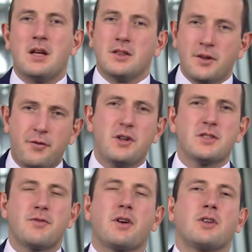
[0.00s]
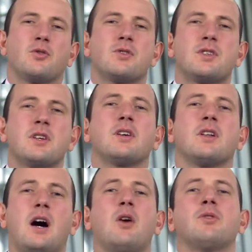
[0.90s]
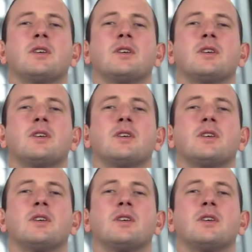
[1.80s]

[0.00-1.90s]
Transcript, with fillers: The first thing to single out